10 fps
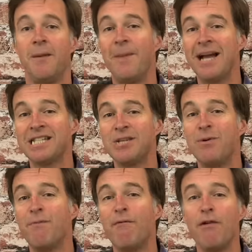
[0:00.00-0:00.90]

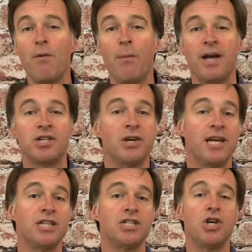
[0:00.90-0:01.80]
Maximum fill pressure
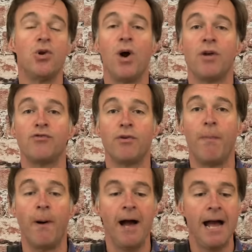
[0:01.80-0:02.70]
is 200
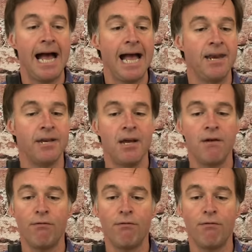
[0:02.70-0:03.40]
bar and